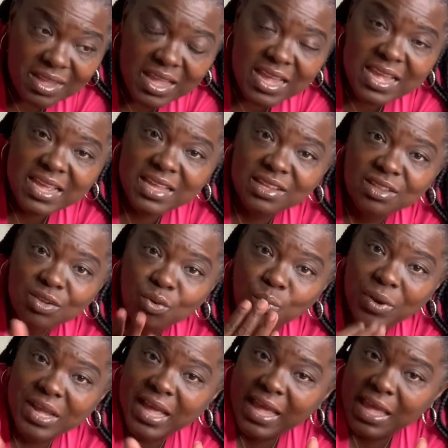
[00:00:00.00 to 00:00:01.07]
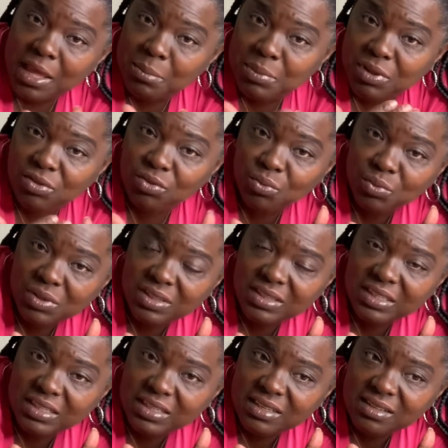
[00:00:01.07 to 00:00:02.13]
And the way I had been doing
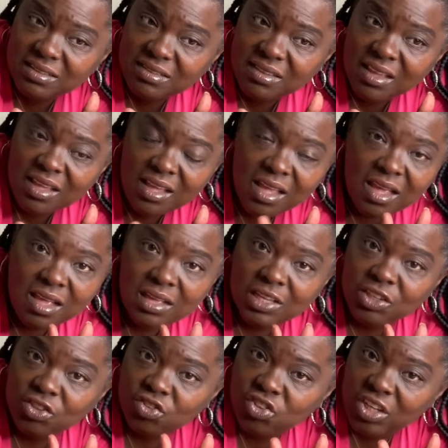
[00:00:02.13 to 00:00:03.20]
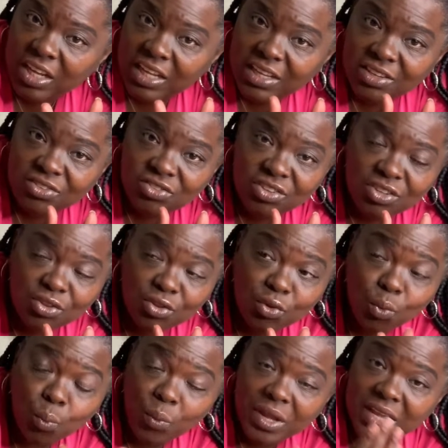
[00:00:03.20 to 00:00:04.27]
things changed.
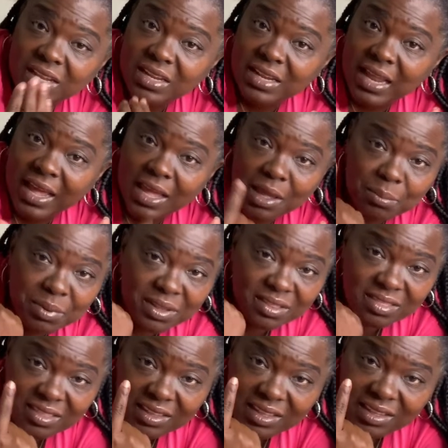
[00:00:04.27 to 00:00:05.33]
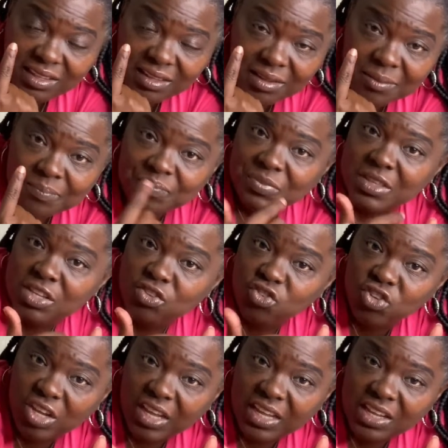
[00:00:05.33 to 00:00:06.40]
The way that I had been thinking
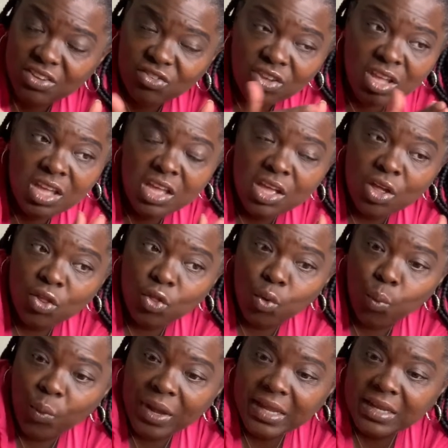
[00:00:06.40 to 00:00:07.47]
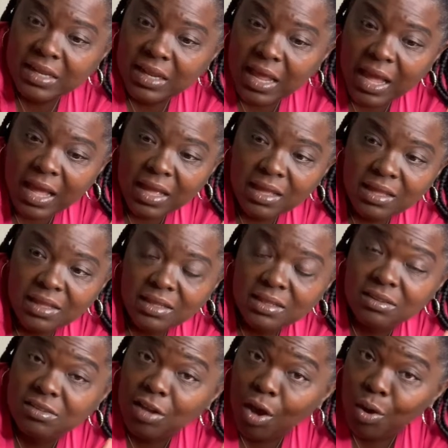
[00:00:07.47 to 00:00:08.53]
changed. The way that I
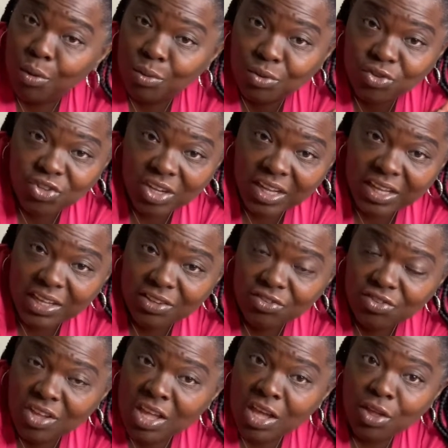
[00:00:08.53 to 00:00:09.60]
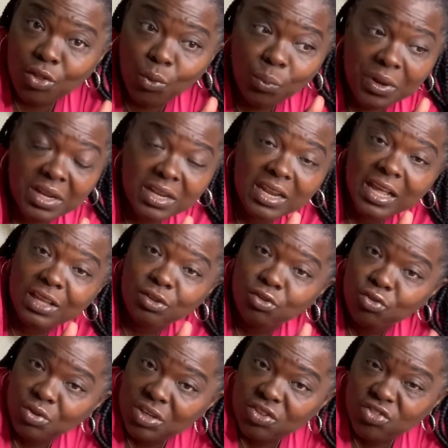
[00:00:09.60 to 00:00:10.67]
talk changed. The way that I
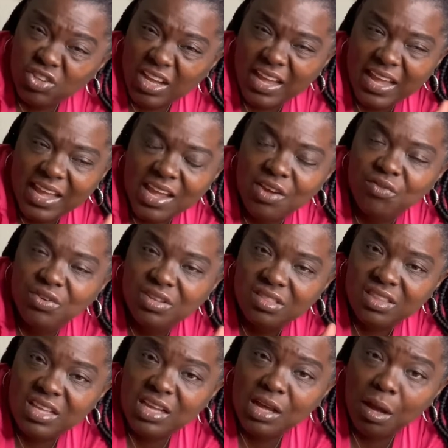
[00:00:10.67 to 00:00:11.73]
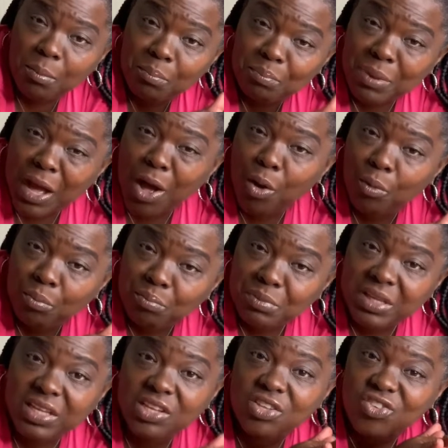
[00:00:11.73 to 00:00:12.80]
dress, and everything about
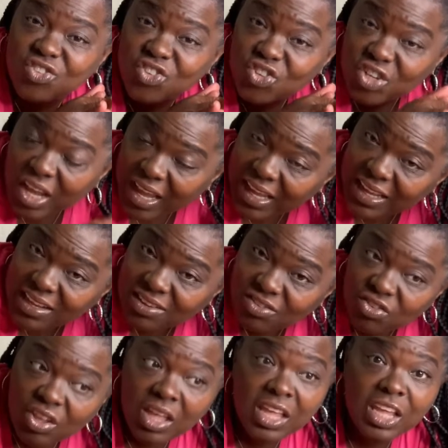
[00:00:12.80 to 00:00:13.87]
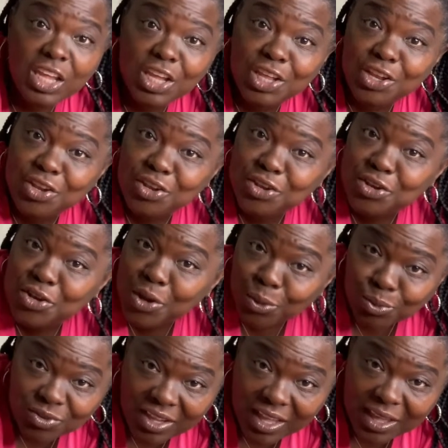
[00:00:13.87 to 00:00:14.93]
me changed in no
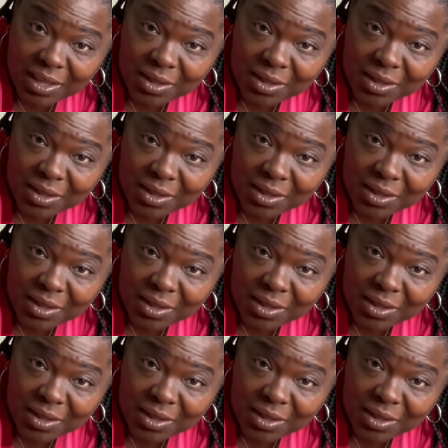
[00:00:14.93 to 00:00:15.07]
time.